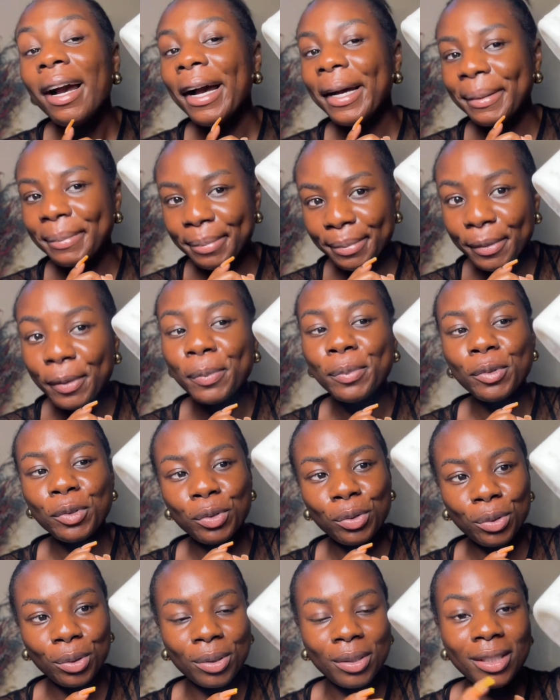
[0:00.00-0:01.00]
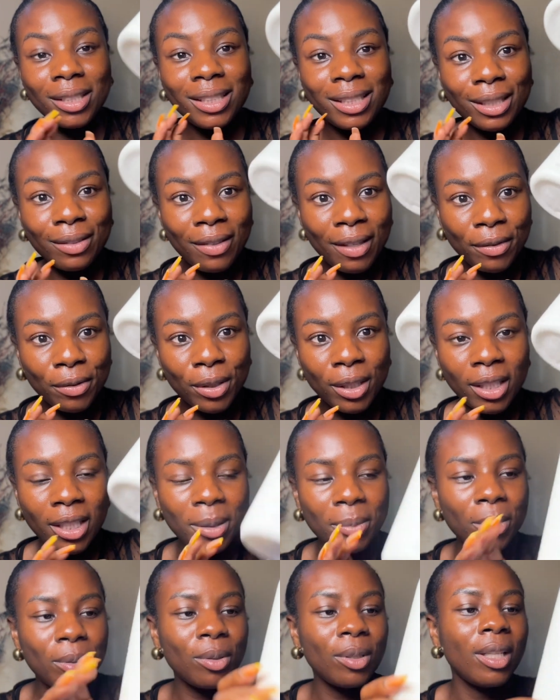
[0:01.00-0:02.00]
I'm almost done. This is 500
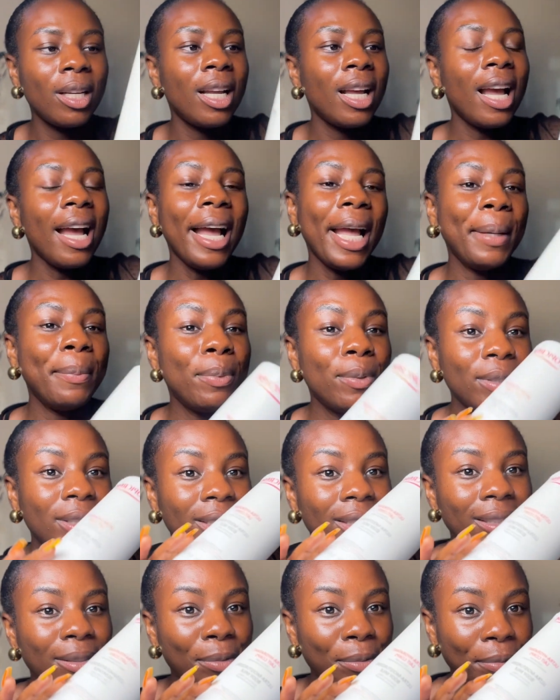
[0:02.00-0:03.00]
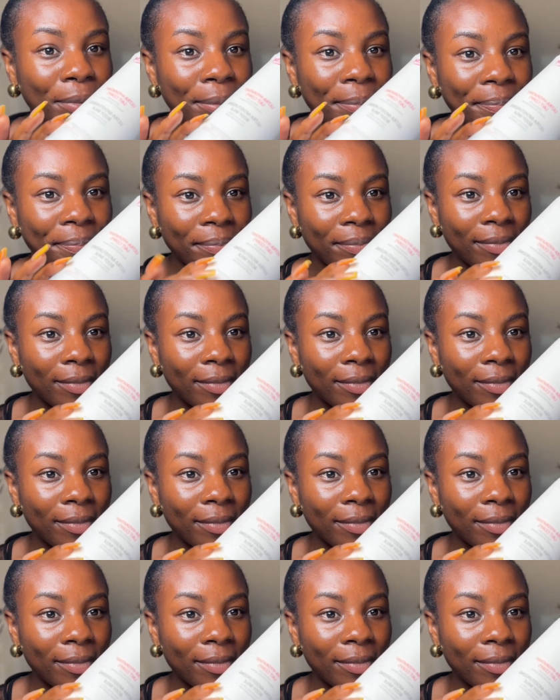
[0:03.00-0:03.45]
ml. I bought this cream.